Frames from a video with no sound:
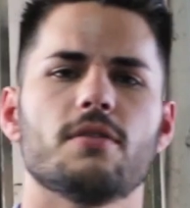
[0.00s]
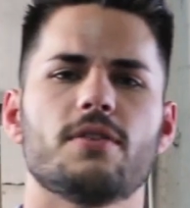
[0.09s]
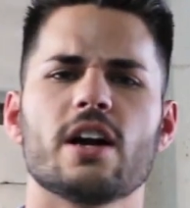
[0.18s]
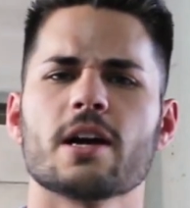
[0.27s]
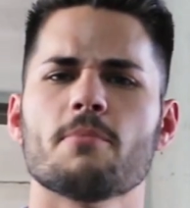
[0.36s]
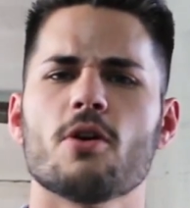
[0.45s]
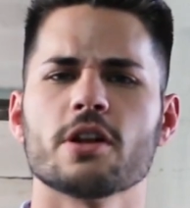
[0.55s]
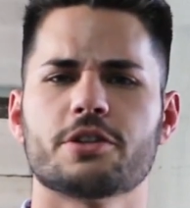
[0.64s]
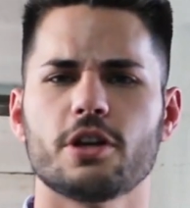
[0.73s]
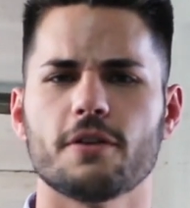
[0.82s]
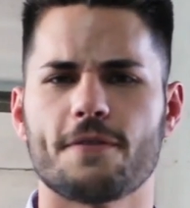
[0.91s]
Very good
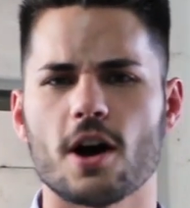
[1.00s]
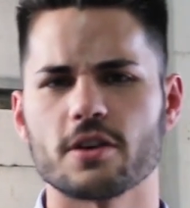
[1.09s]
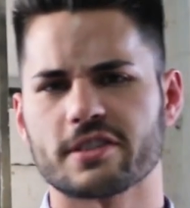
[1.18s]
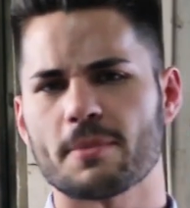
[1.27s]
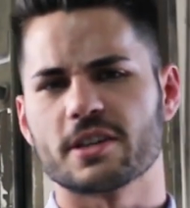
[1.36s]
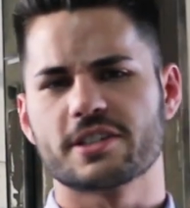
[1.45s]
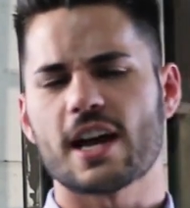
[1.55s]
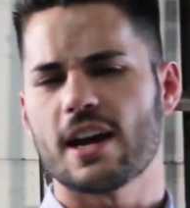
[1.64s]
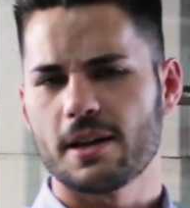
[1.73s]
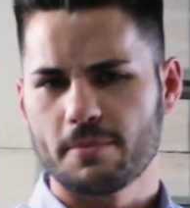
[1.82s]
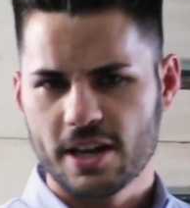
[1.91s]
morning to you folks. I'm
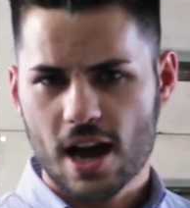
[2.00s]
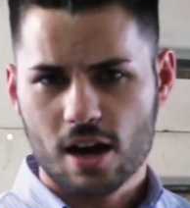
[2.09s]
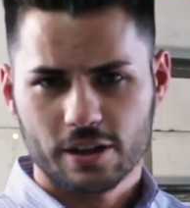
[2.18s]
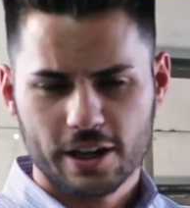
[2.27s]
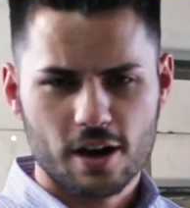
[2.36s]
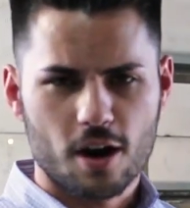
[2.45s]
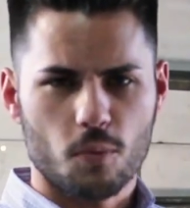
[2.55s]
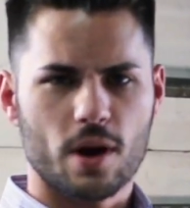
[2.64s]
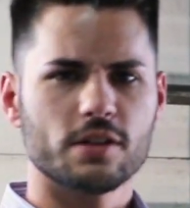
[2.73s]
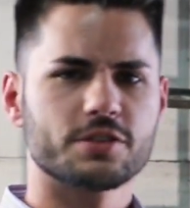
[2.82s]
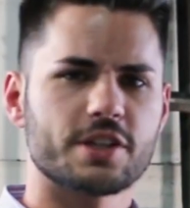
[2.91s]
excited to be out in our
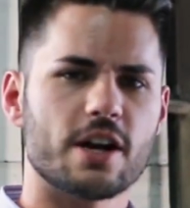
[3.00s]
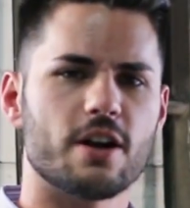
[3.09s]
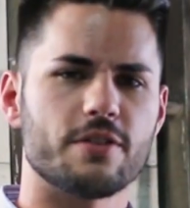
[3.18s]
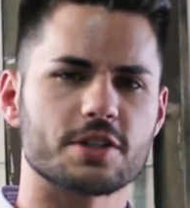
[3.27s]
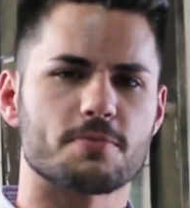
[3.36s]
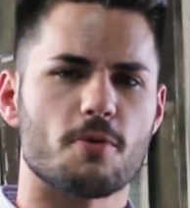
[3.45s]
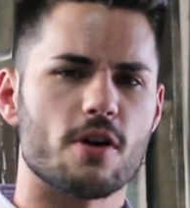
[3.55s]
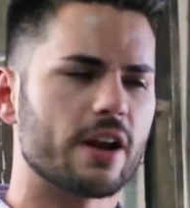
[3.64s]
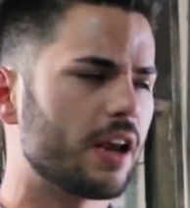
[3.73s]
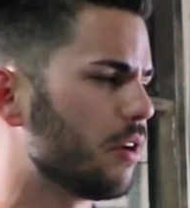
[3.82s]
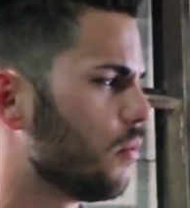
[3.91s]
weld center this
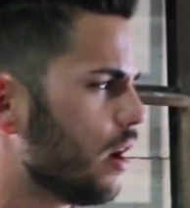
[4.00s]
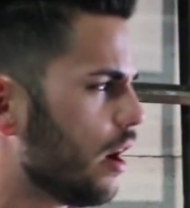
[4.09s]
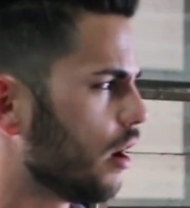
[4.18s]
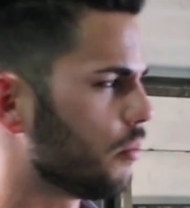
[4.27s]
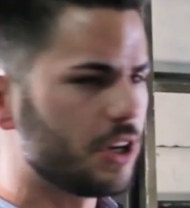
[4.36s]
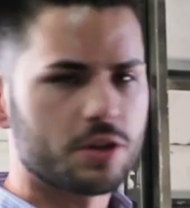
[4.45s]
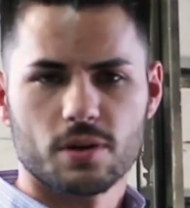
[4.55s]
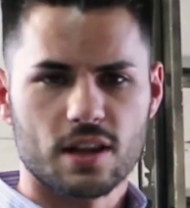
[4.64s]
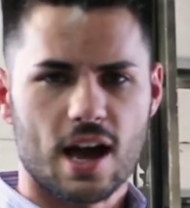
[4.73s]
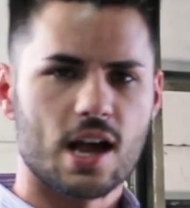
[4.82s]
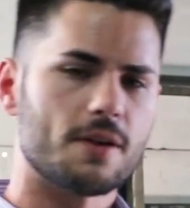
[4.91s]
morning where we do a
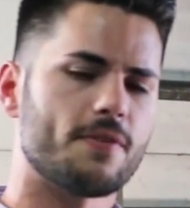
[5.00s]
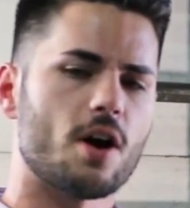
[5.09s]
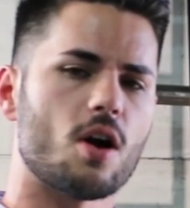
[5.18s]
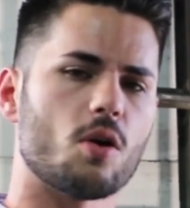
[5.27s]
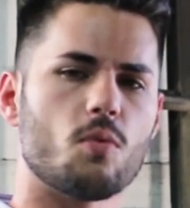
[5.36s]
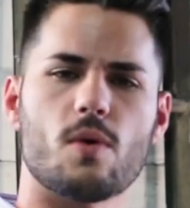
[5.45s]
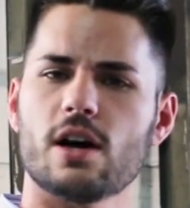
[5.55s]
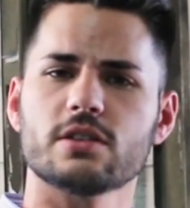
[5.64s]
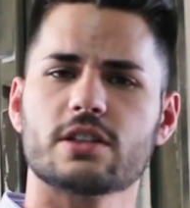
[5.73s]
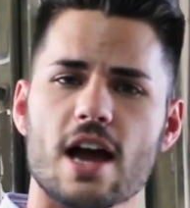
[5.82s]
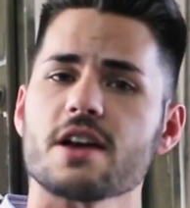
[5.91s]
lot of our
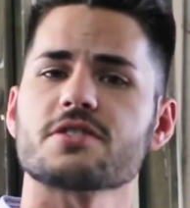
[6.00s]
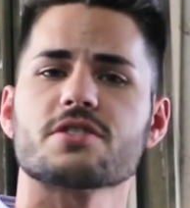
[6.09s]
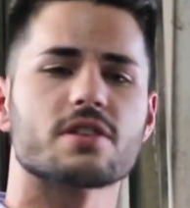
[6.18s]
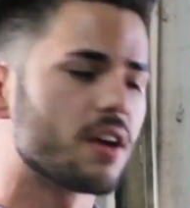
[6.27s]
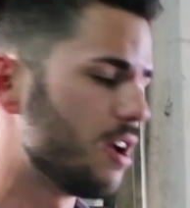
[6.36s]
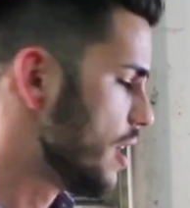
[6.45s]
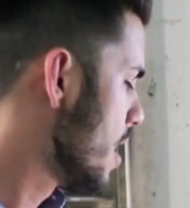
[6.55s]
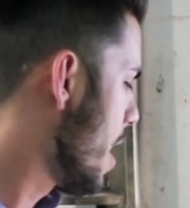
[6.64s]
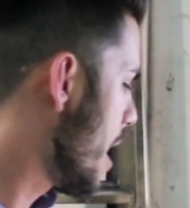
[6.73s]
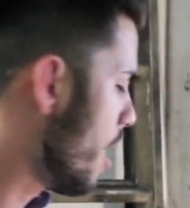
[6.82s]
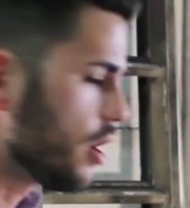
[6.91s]
weld tests and